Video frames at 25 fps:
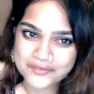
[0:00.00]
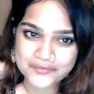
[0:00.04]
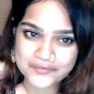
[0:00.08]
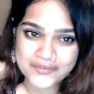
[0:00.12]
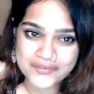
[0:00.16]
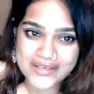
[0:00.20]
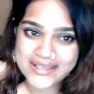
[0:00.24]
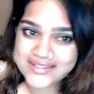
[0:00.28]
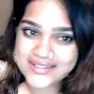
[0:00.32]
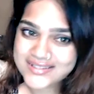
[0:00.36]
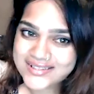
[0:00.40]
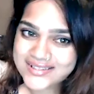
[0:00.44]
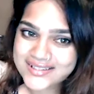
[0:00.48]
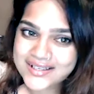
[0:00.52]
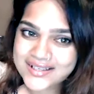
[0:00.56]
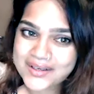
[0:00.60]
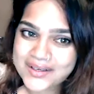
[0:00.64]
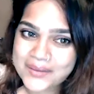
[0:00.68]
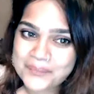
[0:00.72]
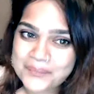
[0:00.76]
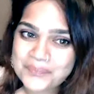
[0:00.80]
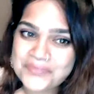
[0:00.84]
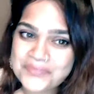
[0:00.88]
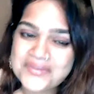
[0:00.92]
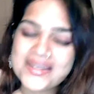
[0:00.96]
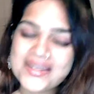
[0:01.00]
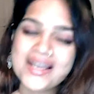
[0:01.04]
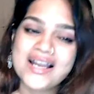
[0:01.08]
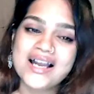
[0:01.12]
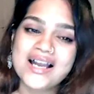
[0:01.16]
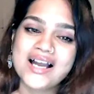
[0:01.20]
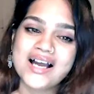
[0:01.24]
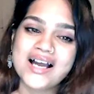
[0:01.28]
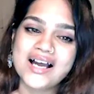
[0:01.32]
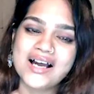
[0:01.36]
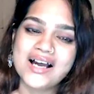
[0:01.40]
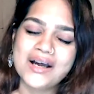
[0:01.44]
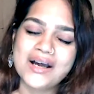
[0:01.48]
of India,
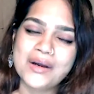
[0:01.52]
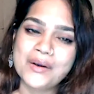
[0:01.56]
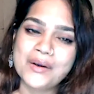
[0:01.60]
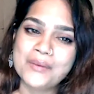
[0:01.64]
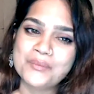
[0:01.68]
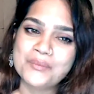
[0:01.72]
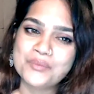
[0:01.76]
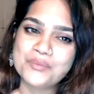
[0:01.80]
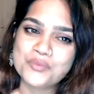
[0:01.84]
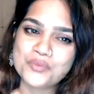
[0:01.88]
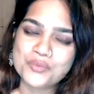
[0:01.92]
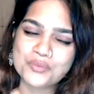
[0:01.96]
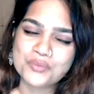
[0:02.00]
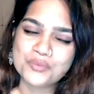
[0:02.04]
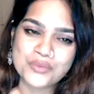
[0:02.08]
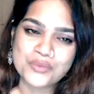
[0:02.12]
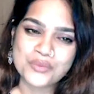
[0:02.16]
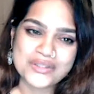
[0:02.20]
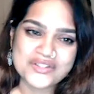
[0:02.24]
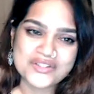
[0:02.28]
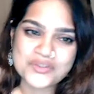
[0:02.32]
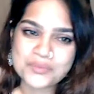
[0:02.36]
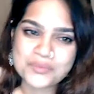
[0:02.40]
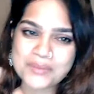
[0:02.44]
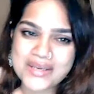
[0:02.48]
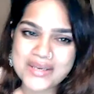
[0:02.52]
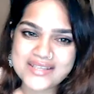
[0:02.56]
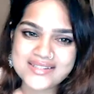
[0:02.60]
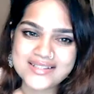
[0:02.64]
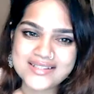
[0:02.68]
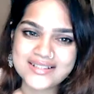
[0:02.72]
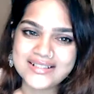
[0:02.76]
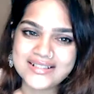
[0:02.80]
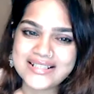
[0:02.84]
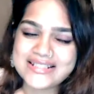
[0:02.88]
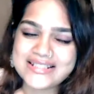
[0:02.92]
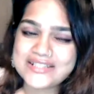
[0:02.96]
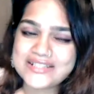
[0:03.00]
which
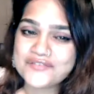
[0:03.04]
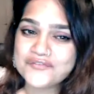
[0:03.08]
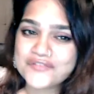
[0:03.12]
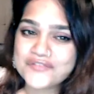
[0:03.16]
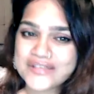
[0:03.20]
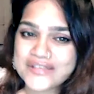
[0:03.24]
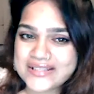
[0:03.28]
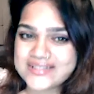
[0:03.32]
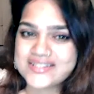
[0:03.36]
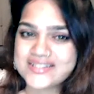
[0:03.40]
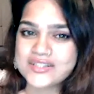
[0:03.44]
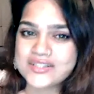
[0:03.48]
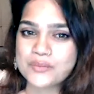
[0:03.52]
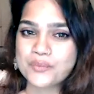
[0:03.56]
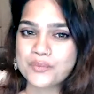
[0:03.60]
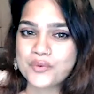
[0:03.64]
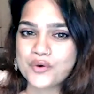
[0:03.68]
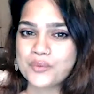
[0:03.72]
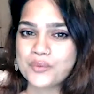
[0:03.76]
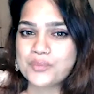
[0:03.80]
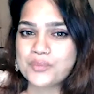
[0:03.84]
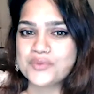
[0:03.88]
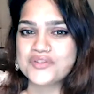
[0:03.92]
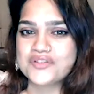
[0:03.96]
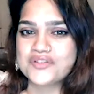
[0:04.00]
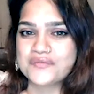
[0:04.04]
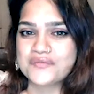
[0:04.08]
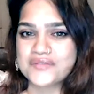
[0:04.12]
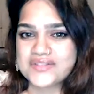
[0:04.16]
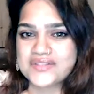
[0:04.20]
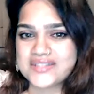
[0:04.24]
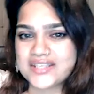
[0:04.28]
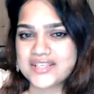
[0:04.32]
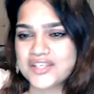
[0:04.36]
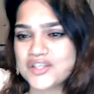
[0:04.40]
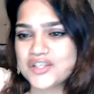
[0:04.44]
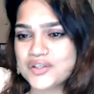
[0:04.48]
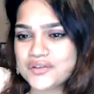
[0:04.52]
basically defeats the purpose of a
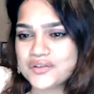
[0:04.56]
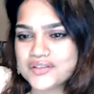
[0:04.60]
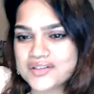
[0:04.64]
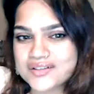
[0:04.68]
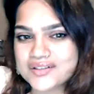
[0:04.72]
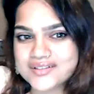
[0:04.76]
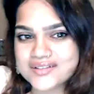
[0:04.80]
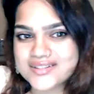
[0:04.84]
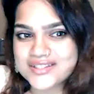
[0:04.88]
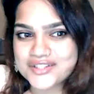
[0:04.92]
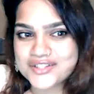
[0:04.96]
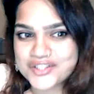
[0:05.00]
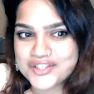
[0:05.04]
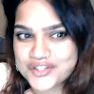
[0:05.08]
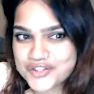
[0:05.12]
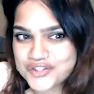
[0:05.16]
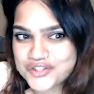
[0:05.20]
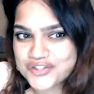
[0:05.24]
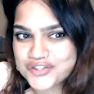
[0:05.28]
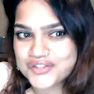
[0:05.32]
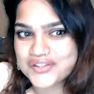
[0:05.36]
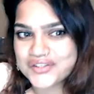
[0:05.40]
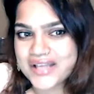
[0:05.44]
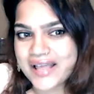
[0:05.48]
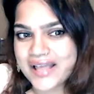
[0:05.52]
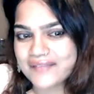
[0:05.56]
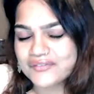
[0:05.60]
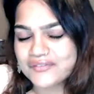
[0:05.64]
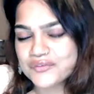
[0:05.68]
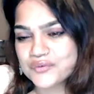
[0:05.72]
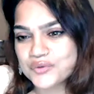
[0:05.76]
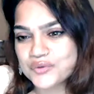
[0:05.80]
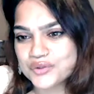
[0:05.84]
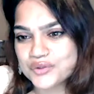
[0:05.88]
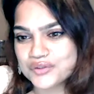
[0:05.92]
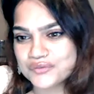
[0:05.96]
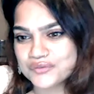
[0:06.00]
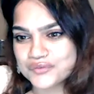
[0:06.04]
secular constitution and the
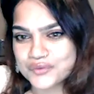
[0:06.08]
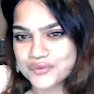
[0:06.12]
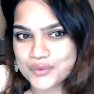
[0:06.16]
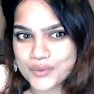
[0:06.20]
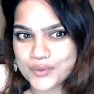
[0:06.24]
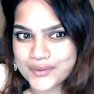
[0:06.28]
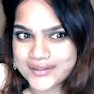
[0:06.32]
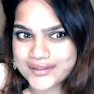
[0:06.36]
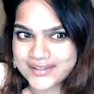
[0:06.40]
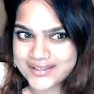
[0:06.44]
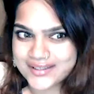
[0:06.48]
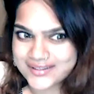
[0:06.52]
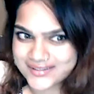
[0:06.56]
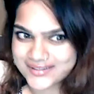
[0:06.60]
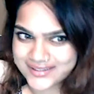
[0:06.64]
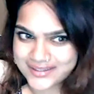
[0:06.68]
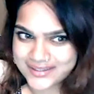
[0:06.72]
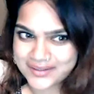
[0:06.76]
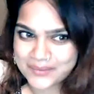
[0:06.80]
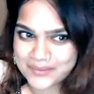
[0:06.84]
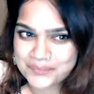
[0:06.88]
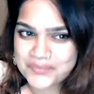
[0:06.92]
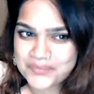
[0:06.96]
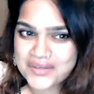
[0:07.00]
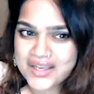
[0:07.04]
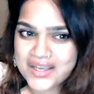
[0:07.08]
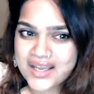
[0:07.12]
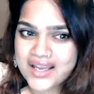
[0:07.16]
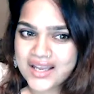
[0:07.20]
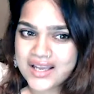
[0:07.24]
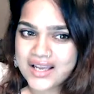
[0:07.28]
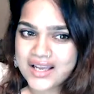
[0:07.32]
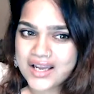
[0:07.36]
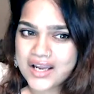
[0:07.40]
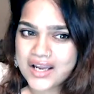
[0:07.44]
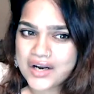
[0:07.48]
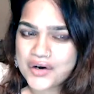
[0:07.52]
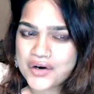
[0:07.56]
rule of law in India.
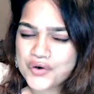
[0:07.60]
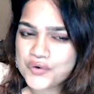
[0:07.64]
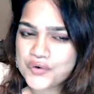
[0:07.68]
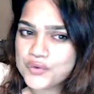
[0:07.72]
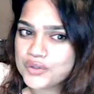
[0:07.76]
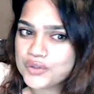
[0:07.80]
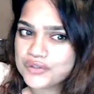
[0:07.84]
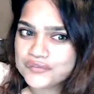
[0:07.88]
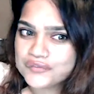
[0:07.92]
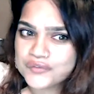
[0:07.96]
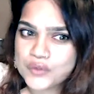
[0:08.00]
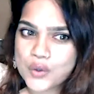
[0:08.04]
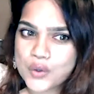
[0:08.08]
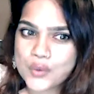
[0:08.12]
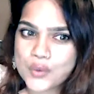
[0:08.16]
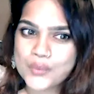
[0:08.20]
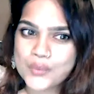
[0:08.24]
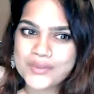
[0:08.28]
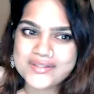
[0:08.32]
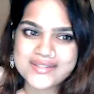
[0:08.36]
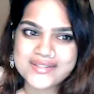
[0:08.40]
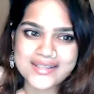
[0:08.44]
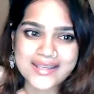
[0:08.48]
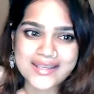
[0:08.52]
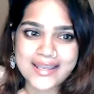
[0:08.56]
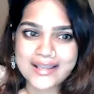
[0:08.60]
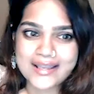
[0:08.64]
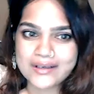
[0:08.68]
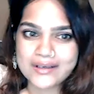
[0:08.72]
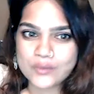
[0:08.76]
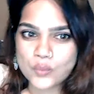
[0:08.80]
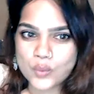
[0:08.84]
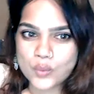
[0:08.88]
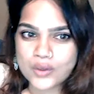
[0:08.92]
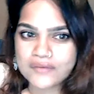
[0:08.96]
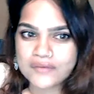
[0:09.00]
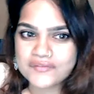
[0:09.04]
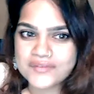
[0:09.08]
Rule of law is, again,
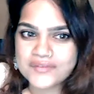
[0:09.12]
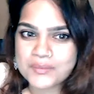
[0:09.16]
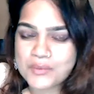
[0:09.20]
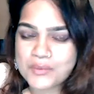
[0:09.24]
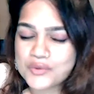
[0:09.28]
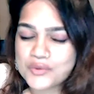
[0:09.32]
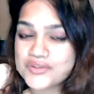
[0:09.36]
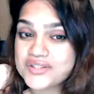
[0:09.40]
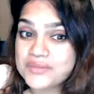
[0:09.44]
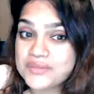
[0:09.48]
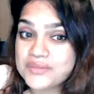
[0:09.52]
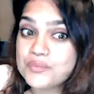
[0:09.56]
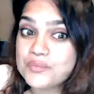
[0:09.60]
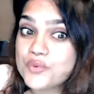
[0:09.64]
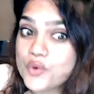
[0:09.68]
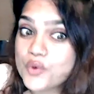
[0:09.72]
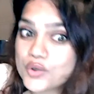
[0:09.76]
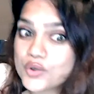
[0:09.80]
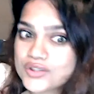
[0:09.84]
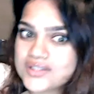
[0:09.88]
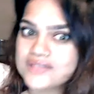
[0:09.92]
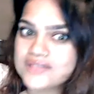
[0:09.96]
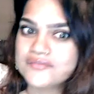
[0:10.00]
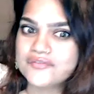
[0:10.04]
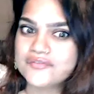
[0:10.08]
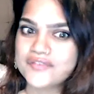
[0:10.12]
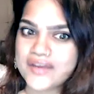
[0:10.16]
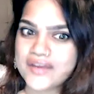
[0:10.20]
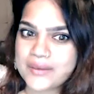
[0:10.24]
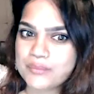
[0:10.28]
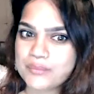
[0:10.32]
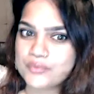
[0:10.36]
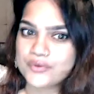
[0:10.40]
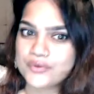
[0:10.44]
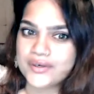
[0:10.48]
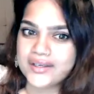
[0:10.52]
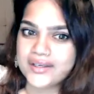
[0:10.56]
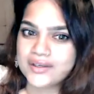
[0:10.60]
one of the most important
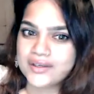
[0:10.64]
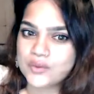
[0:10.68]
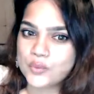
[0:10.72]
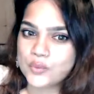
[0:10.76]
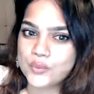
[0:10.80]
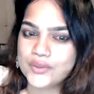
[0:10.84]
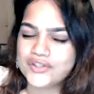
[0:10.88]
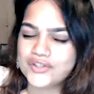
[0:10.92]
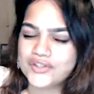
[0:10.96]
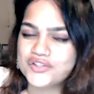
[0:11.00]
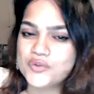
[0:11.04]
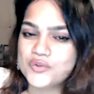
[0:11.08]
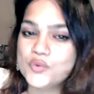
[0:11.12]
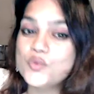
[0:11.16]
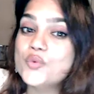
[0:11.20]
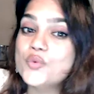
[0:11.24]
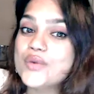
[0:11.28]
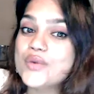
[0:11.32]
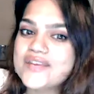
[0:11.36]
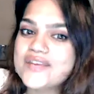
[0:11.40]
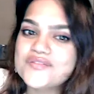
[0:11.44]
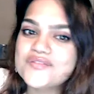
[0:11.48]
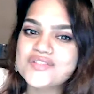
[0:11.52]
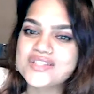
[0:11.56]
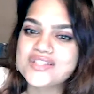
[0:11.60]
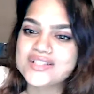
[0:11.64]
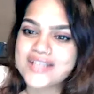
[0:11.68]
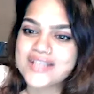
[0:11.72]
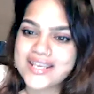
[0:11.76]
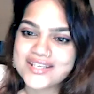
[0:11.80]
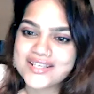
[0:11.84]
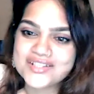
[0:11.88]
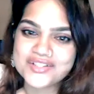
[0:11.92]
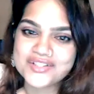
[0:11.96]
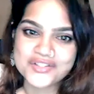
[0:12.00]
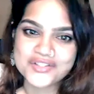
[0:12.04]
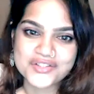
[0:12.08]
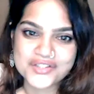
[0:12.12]
fabrics which weaves the
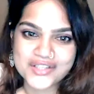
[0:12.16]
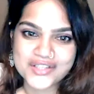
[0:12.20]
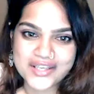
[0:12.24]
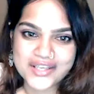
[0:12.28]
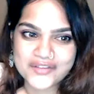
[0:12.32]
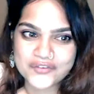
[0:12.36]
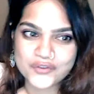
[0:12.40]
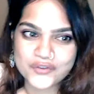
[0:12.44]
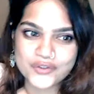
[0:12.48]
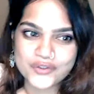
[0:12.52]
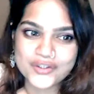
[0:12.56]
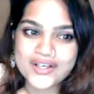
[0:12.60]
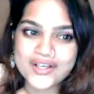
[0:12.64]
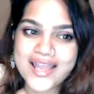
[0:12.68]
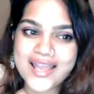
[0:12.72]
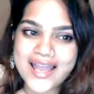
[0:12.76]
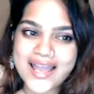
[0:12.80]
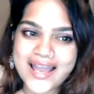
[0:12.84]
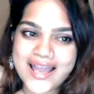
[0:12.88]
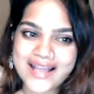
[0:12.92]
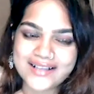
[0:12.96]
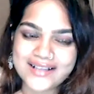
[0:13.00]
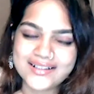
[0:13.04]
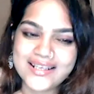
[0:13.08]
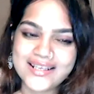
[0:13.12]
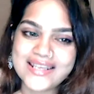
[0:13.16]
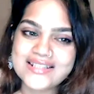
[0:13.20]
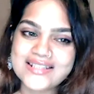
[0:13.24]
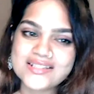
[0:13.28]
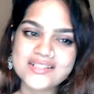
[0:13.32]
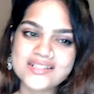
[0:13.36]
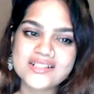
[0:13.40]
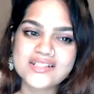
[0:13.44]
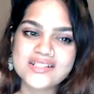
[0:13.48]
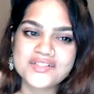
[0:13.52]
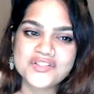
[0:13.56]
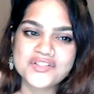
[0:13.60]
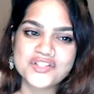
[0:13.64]
nation together, and
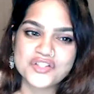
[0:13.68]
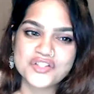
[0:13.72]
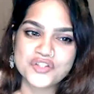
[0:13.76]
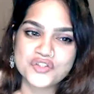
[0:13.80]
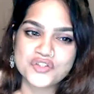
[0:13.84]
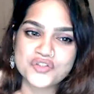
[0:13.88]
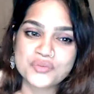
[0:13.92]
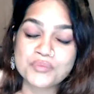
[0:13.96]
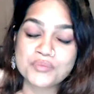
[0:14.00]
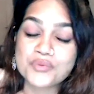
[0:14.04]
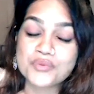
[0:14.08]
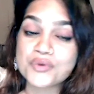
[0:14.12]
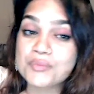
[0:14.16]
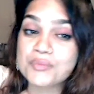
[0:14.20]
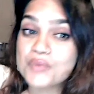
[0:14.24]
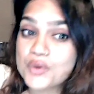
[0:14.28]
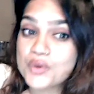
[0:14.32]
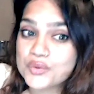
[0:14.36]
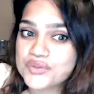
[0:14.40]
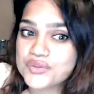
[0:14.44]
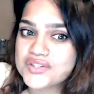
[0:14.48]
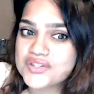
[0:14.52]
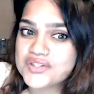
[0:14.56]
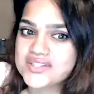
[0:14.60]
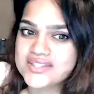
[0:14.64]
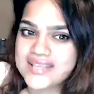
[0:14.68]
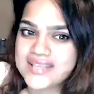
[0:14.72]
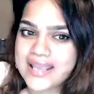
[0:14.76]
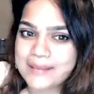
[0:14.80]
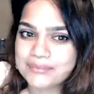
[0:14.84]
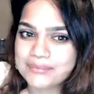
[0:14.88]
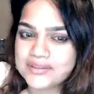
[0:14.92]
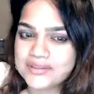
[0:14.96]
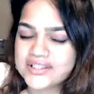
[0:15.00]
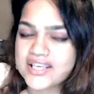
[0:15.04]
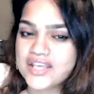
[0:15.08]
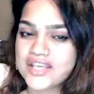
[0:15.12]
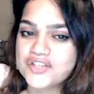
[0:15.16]
Indian constitution promotes the
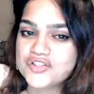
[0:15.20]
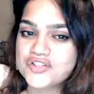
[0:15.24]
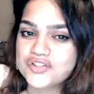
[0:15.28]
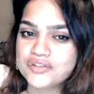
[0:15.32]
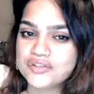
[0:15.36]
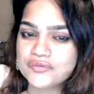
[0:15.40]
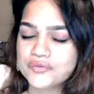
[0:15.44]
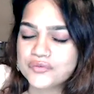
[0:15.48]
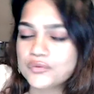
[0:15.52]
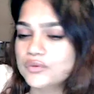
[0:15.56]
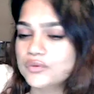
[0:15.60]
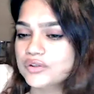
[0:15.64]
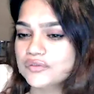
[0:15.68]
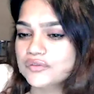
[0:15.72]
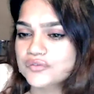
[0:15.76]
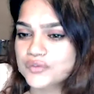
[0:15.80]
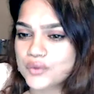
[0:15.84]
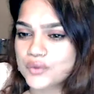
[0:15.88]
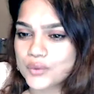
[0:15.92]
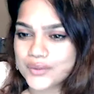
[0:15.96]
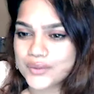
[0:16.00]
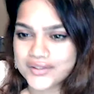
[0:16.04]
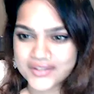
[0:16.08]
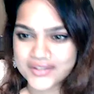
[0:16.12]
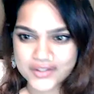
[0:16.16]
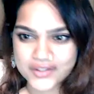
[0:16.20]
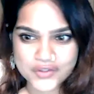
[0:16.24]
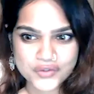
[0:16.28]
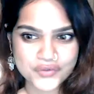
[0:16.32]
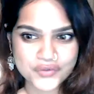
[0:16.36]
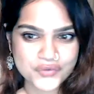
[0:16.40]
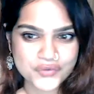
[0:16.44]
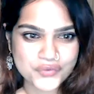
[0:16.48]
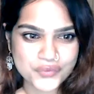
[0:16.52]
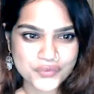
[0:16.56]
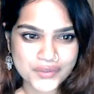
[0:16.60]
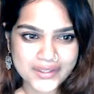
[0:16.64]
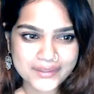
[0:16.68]
application of rule of law in the
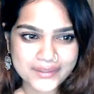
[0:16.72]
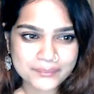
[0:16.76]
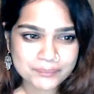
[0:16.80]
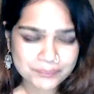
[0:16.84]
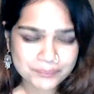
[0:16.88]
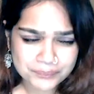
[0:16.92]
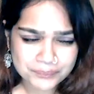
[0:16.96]
country.